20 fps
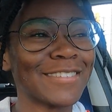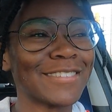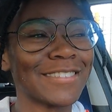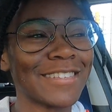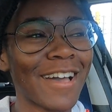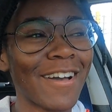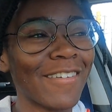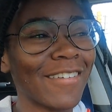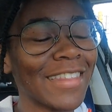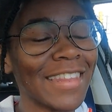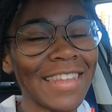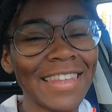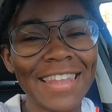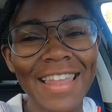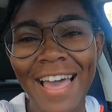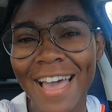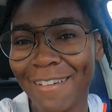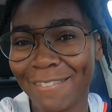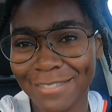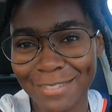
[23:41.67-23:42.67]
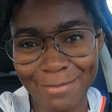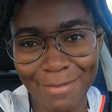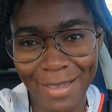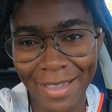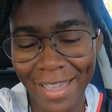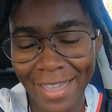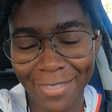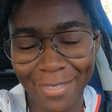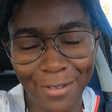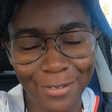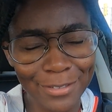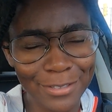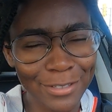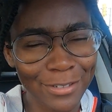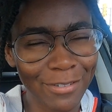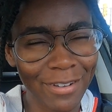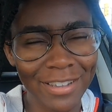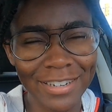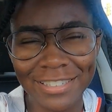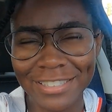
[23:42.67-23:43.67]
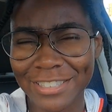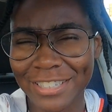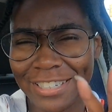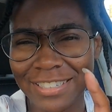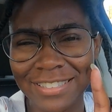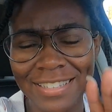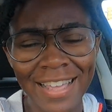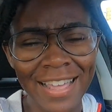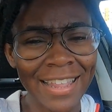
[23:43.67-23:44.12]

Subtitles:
So loved making those scrunchies,